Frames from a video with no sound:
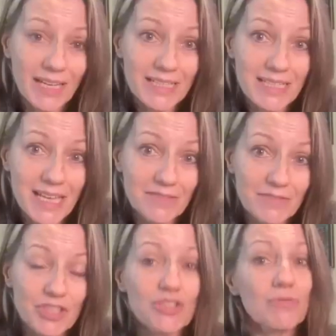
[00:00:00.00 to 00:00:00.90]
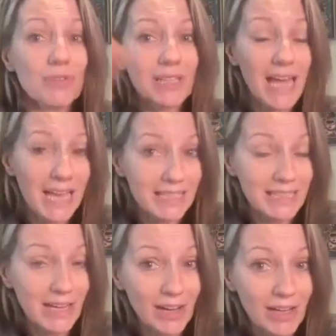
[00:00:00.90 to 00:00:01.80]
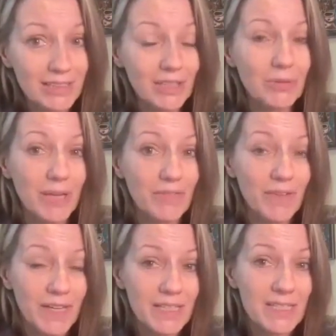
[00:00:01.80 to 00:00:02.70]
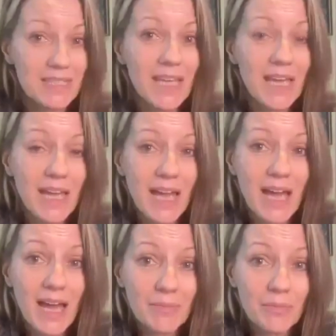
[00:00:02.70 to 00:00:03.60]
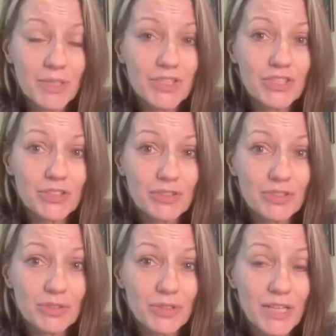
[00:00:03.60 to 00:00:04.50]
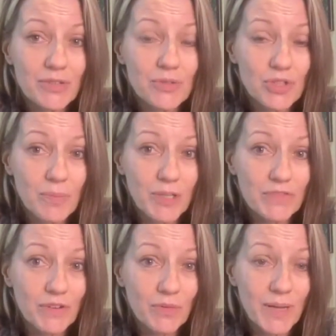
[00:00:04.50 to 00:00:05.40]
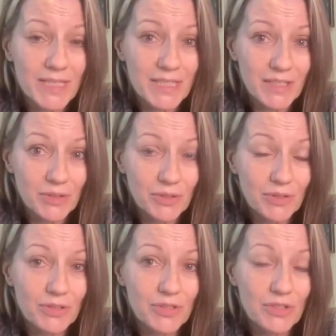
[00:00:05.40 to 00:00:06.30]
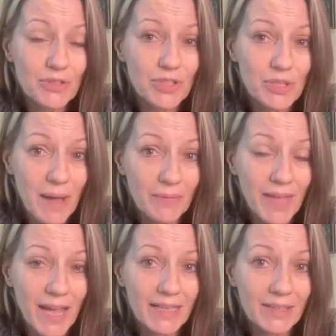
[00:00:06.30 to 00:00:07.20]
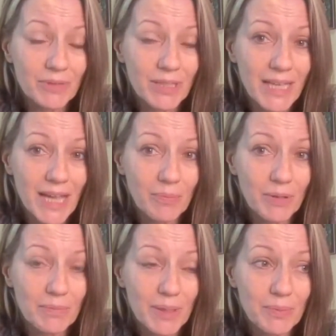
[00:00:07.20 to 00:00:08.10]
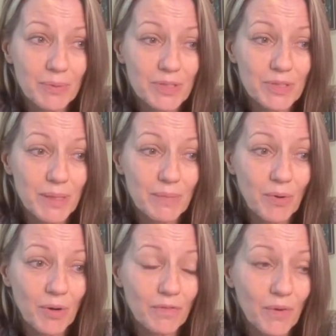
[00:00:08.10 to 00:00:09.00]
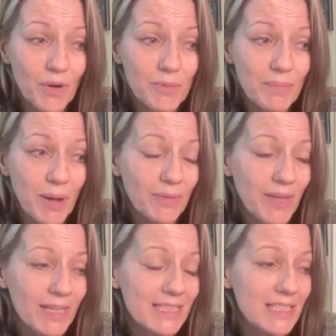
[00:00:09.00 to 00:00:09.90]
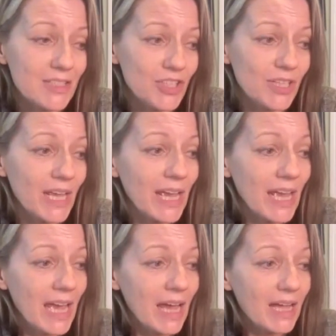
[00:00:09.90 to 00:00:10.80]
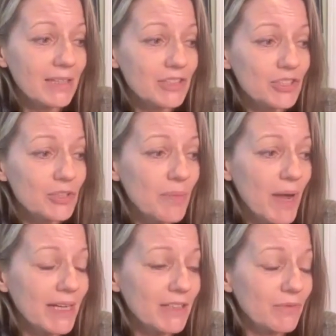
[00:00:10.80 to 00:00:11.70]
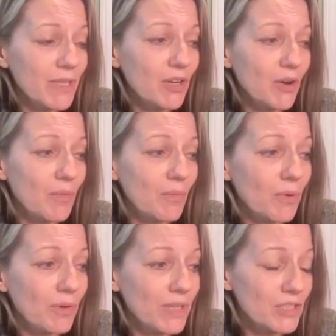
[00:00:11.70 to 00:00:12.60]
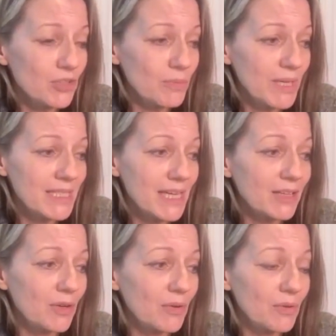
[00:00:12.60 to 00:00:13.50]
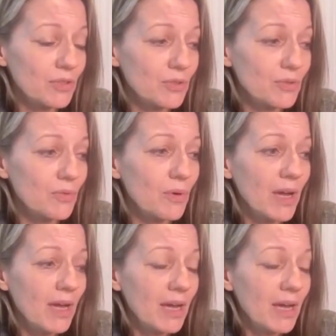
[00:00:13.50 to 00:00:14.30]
instead of just relying on the quick fix. Thank you so much for raising your concerns about that and really helping people to be more informed about that decision. Do you mind if we go more into, because I know you